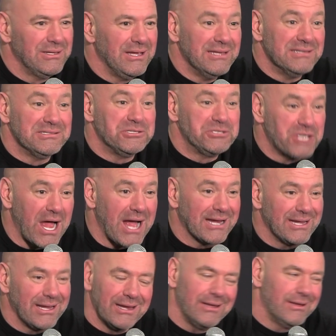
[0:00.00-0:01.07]
Is it
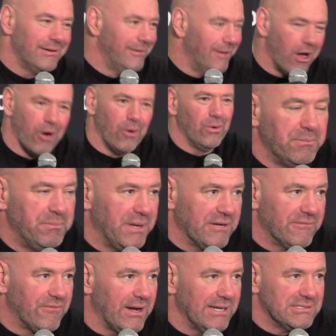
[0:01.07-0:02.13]
shocking? No. The
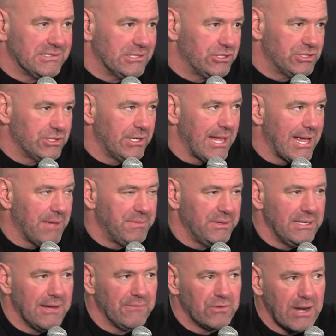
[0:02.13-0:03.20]
big fights that should
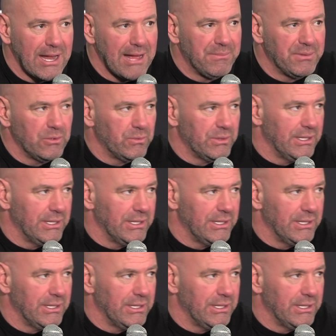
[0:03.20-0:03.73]
happen never happen.